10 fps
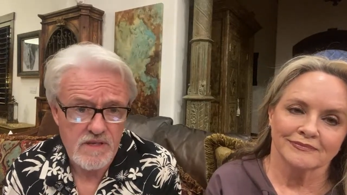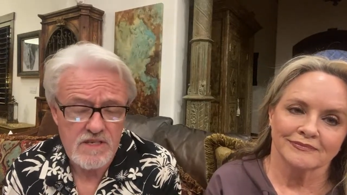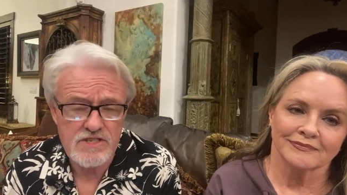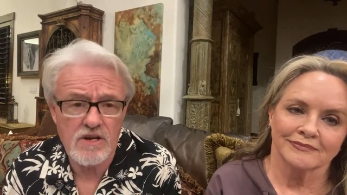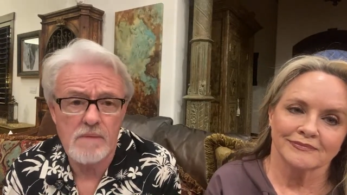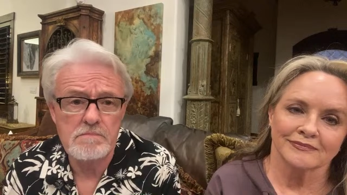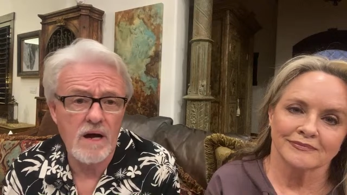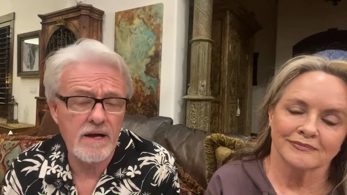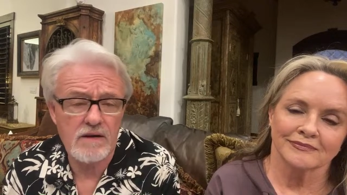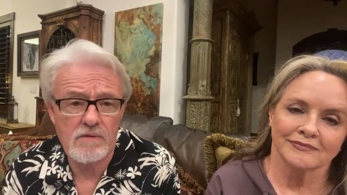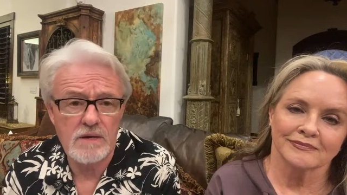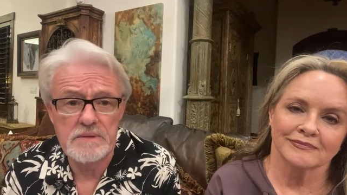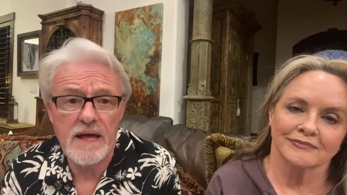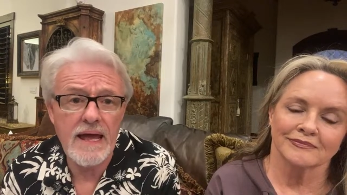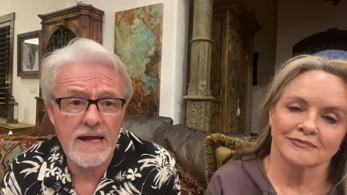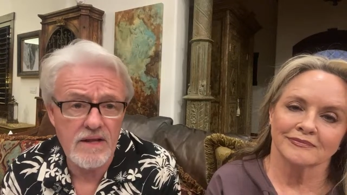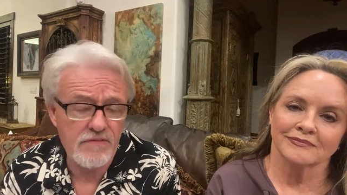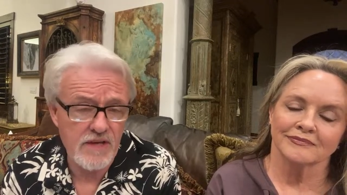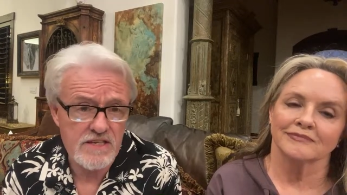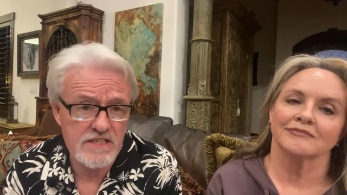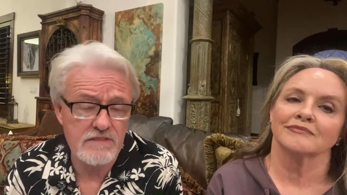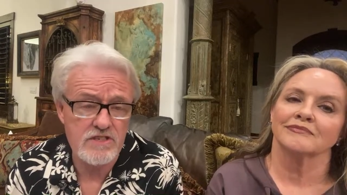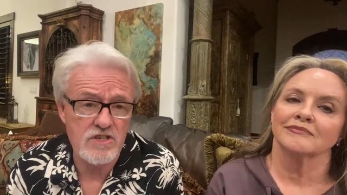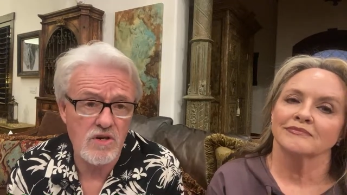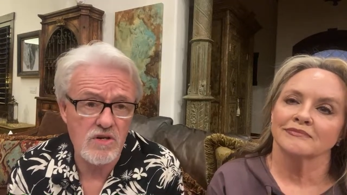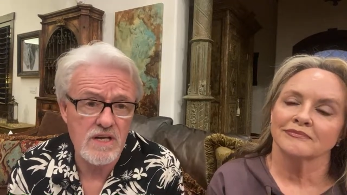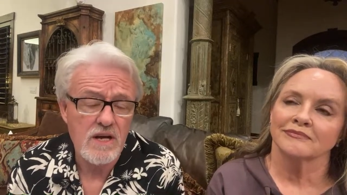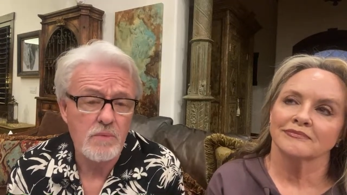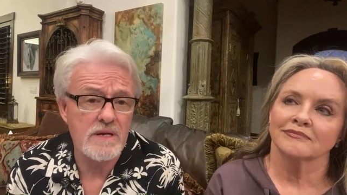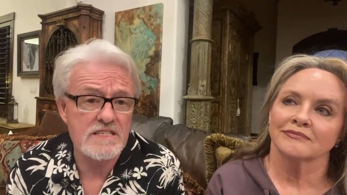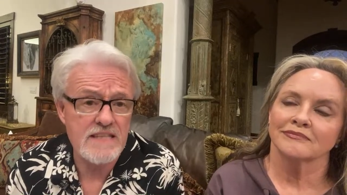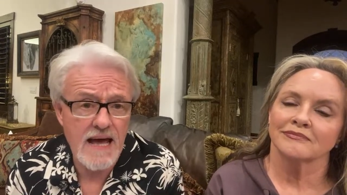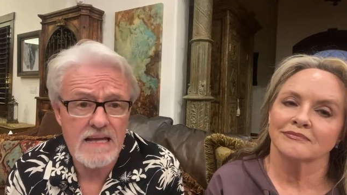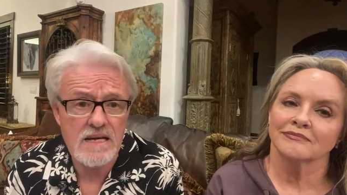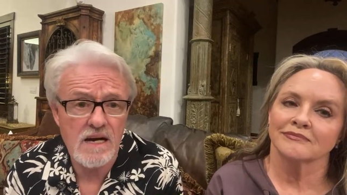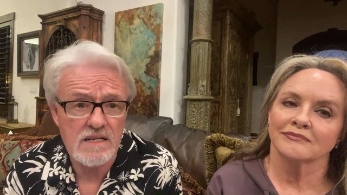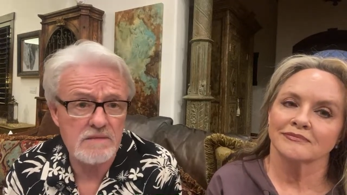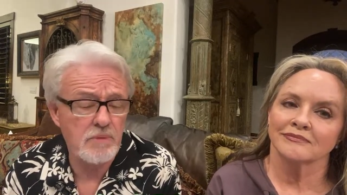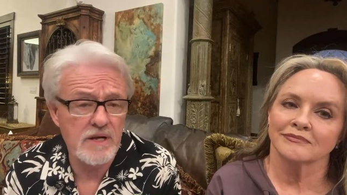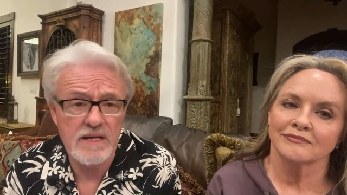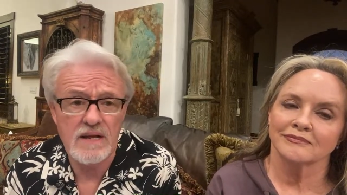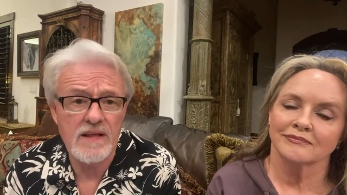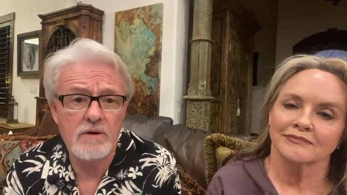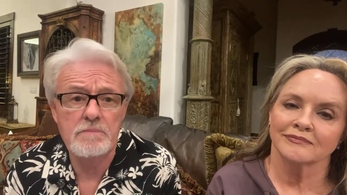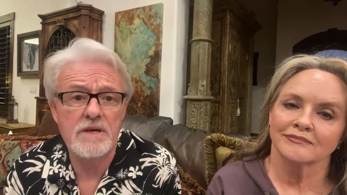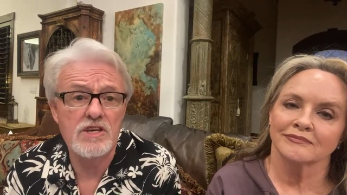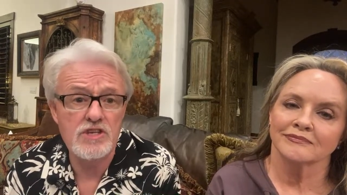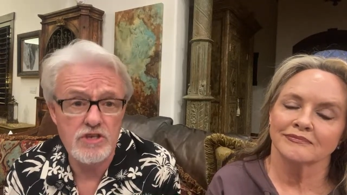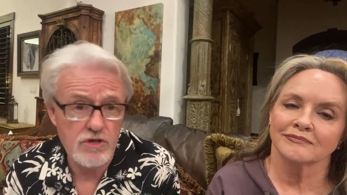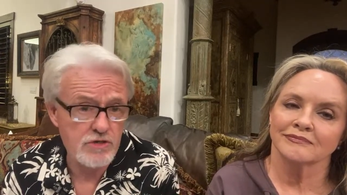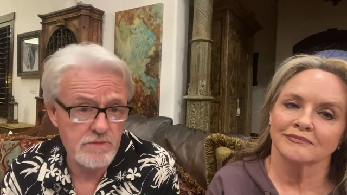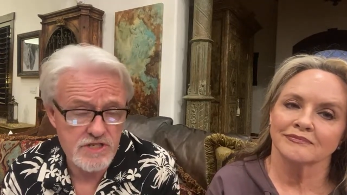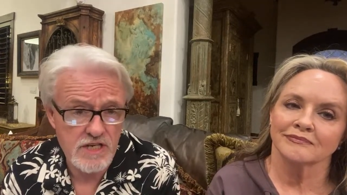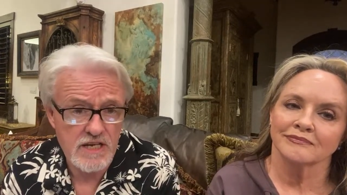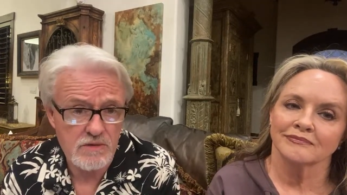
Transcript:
Speaker 1: start mucking around with anything to give a dog when it's that young to bring it in. That would be a huge mistake.